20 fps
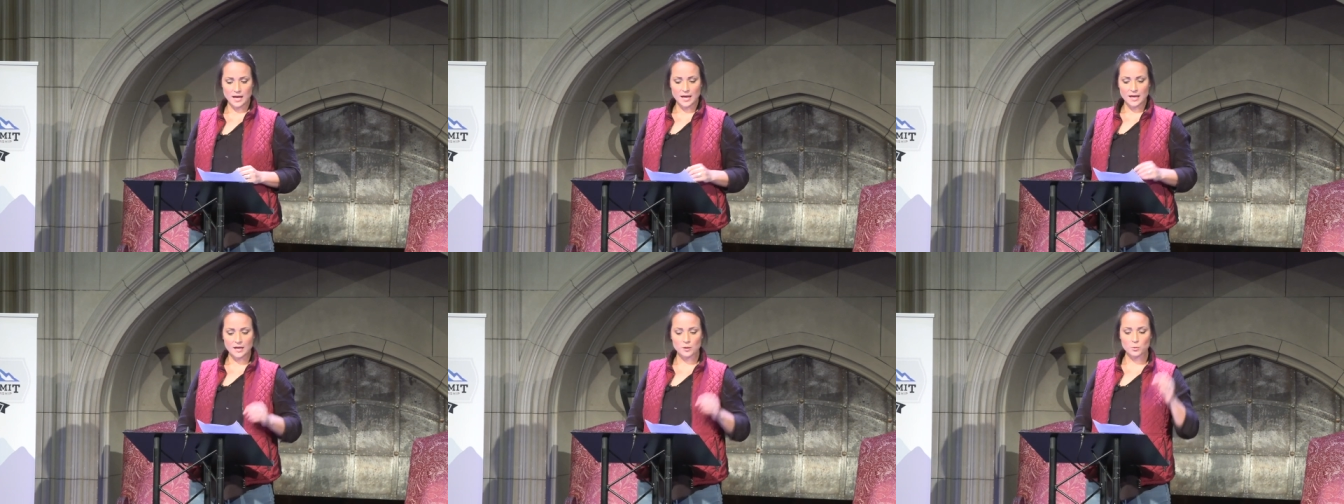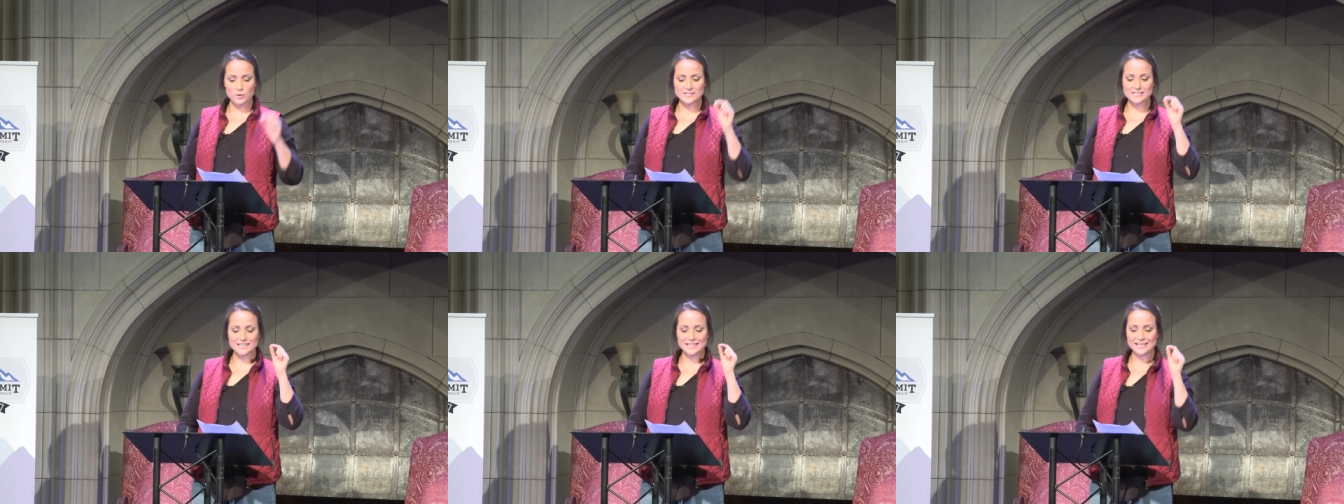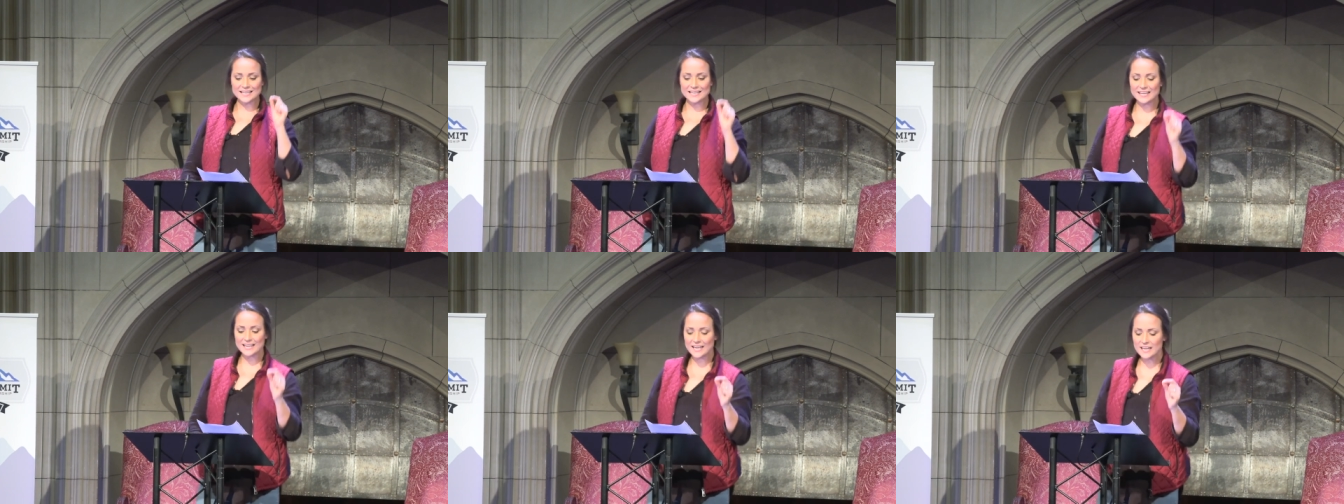It was a
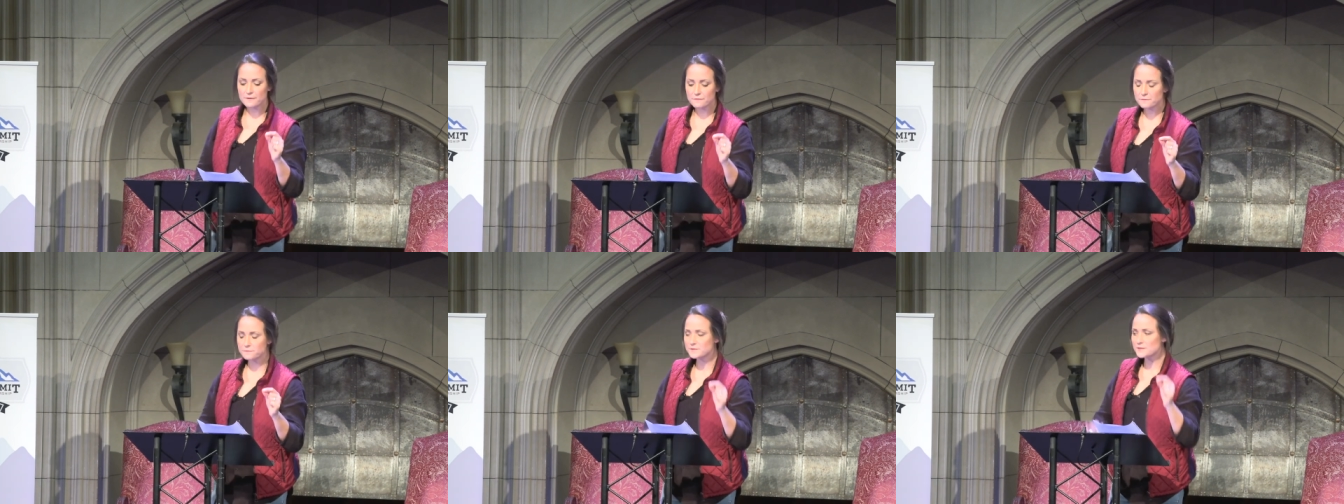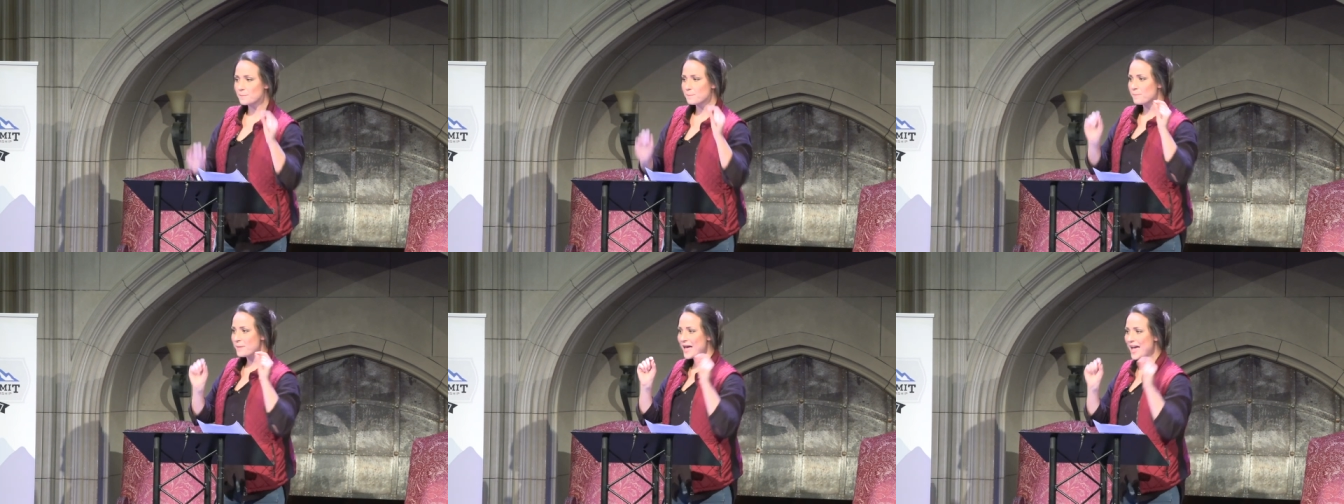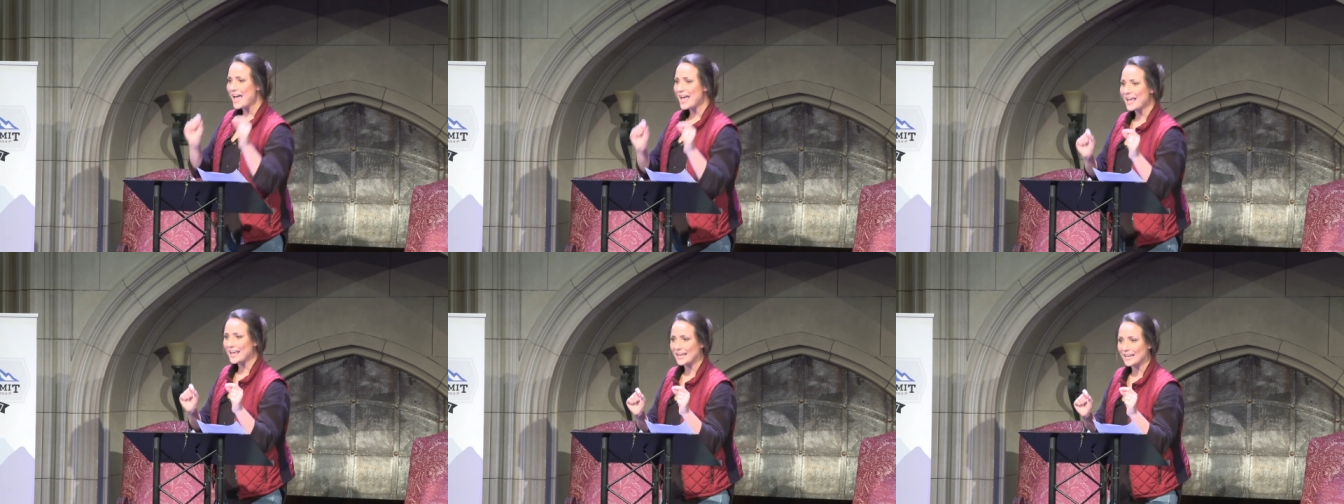gift
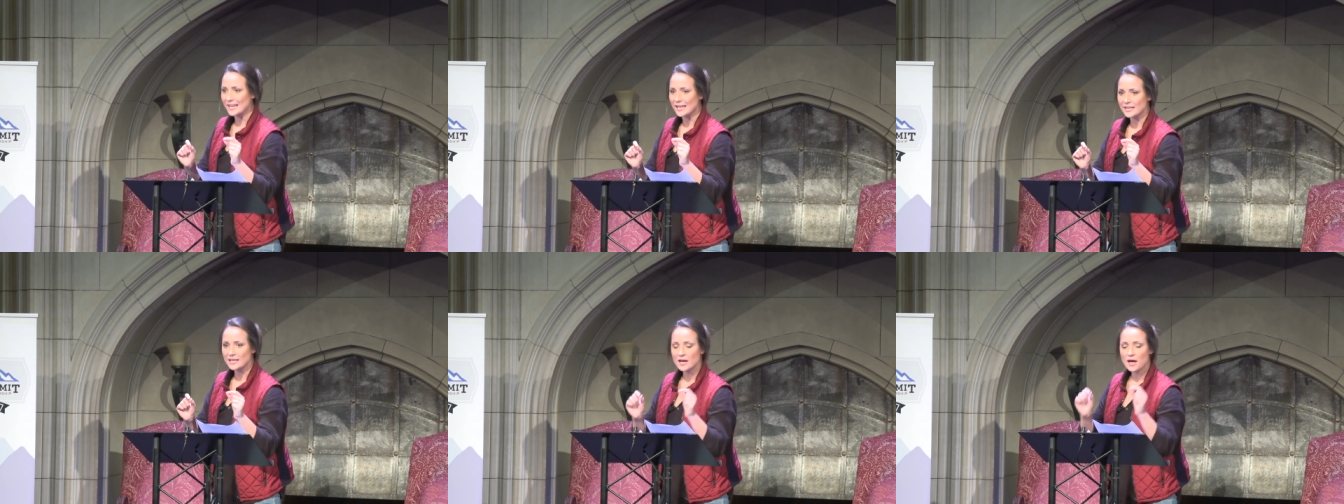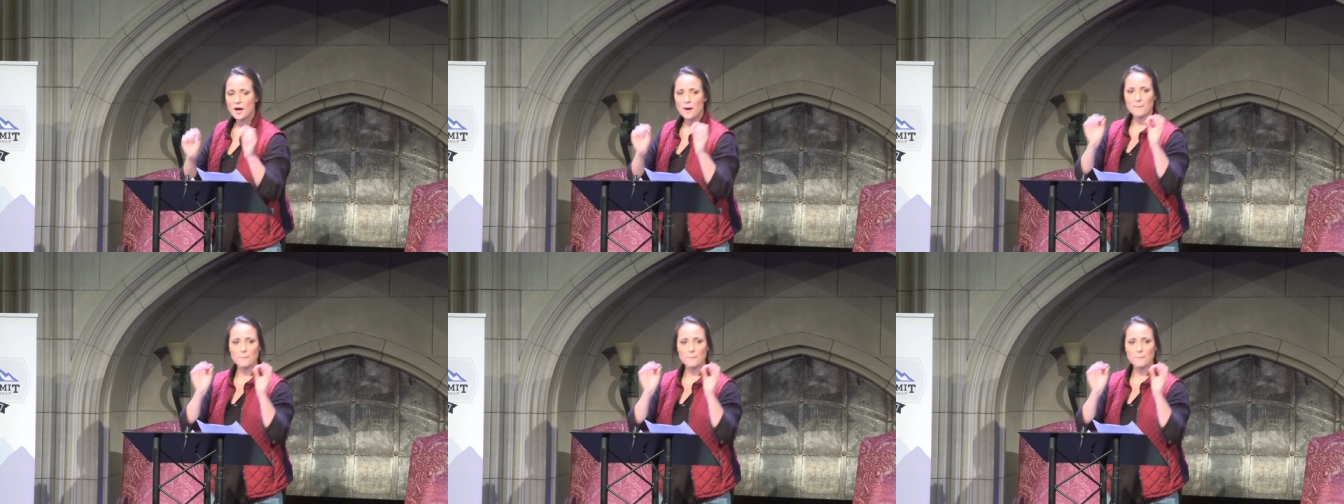paid